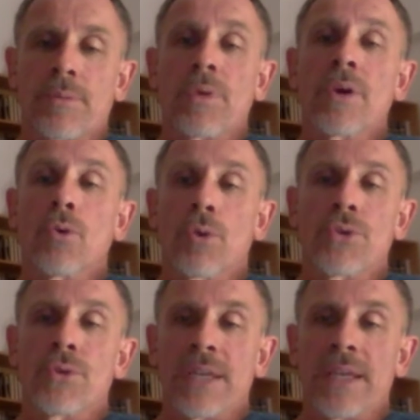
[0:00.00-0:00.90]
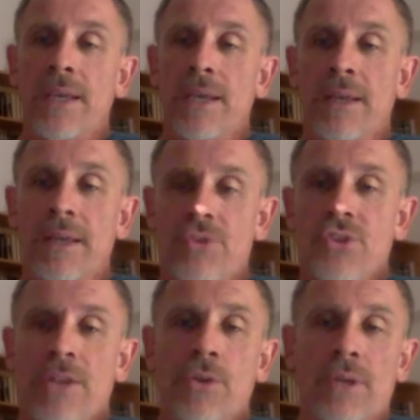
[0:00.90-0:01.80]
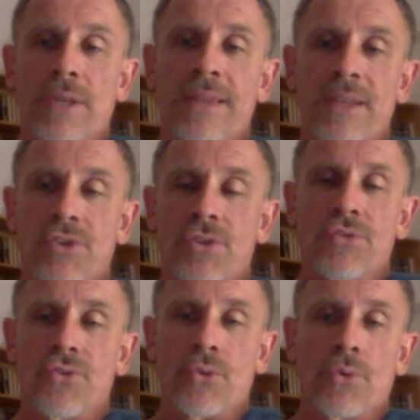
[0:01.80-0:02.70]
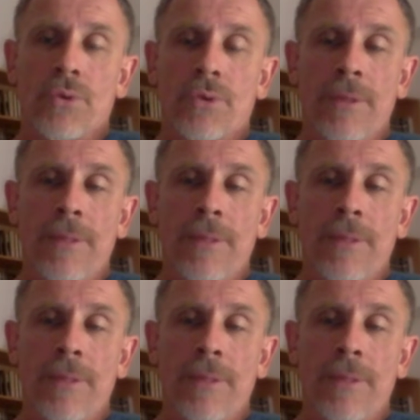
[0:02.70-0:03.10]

We are all unique, and genuinely that's true.